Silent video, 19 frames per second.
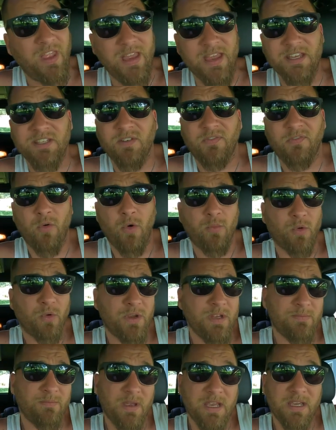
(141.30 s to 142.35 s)
as a former
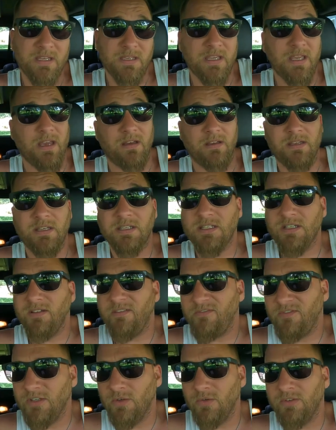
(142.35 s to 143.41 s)
inmate, yeah, it's a
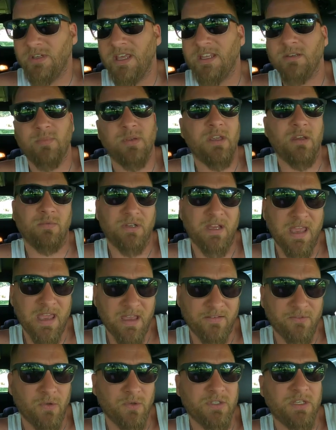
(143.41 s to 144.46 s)
field day to be able to
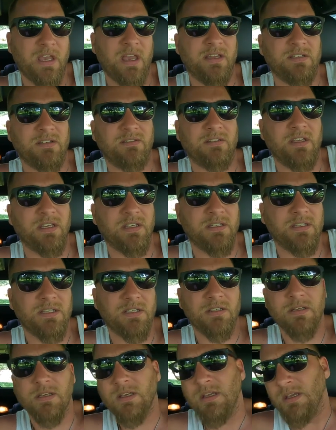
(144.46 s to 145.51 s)
have those kinds of things.